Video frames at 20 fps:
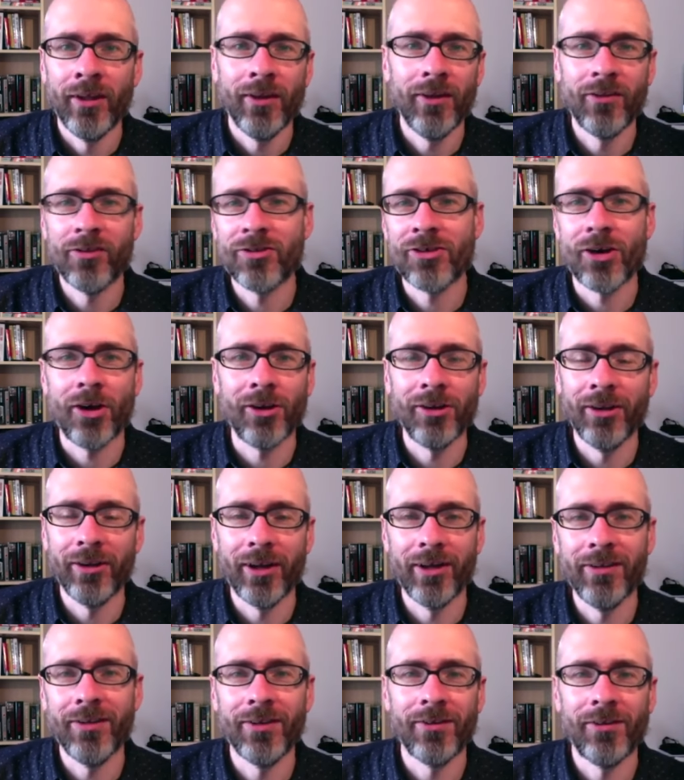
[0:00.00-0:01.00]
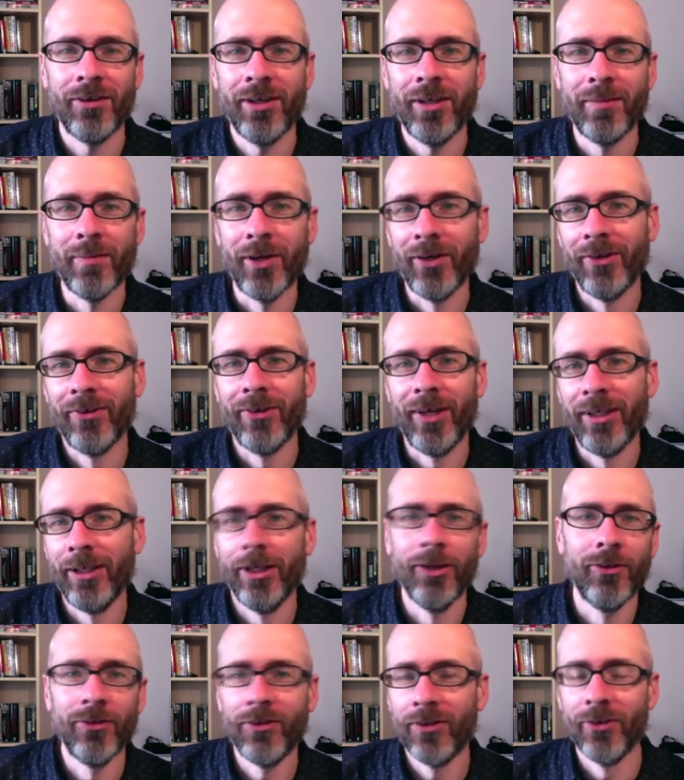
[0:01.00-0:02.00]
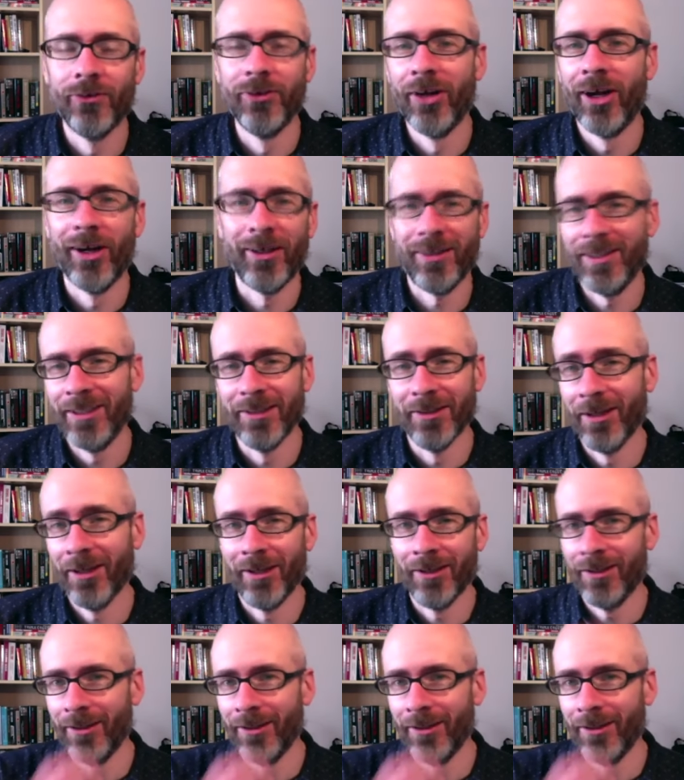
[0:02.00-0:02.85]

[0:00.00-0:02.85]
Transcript: this chocolate ice cream. Oh, I know, so naughty.